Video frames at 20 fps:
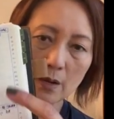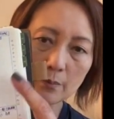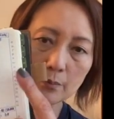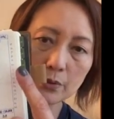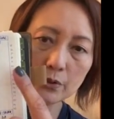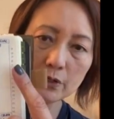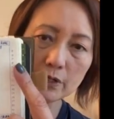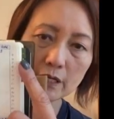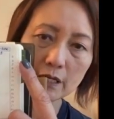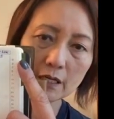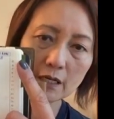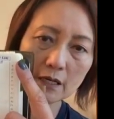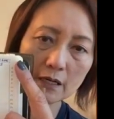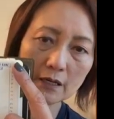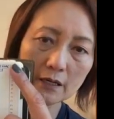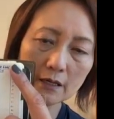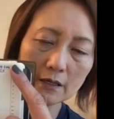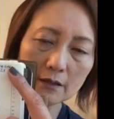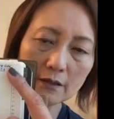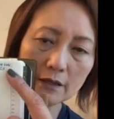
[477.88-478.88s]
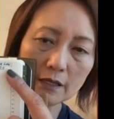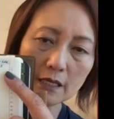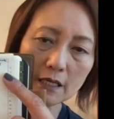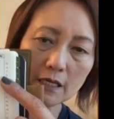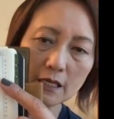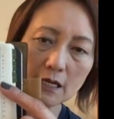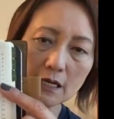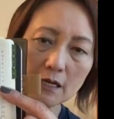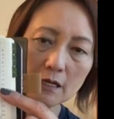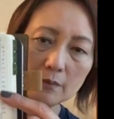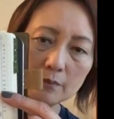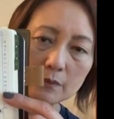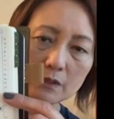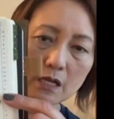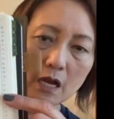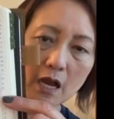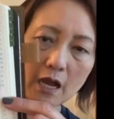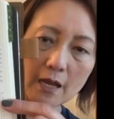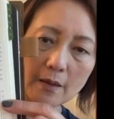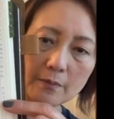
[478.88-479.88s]
putting the
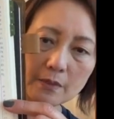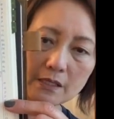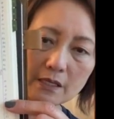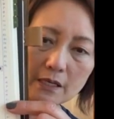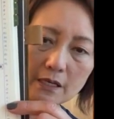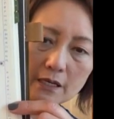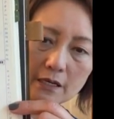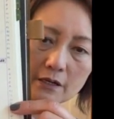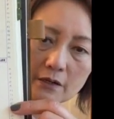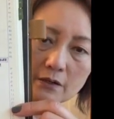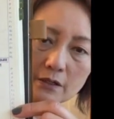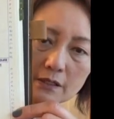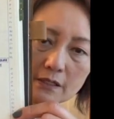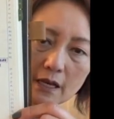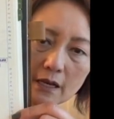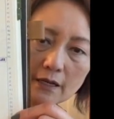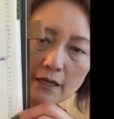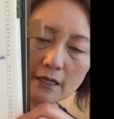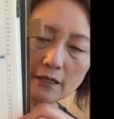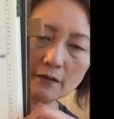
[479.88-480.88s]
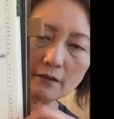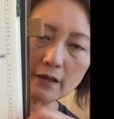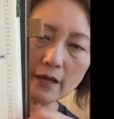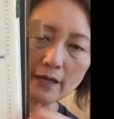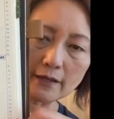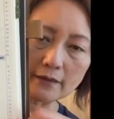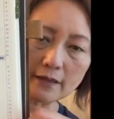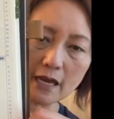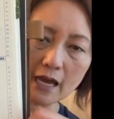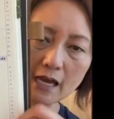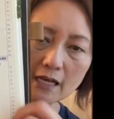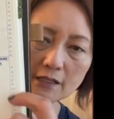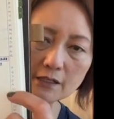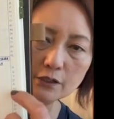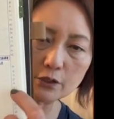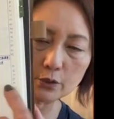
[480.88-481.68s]
times here because I kind of like that, so